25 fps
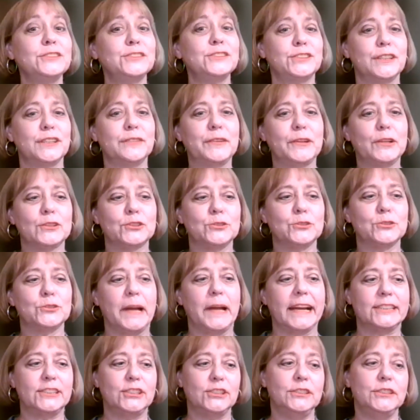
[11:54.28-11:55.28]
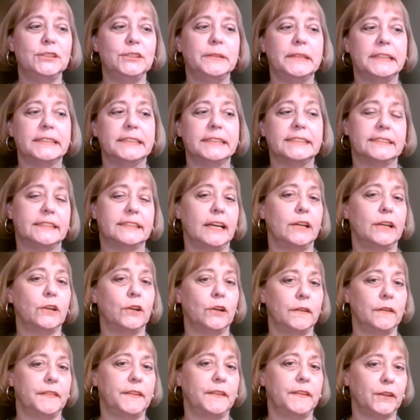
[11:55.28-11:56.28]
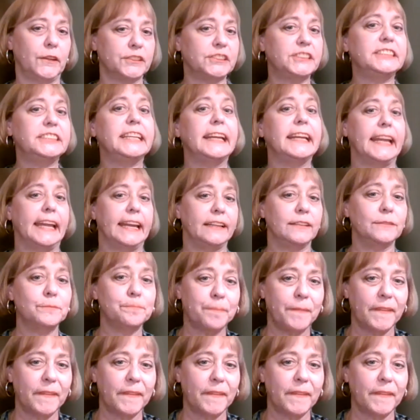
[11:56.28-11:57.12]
cervical traction units they're sitting,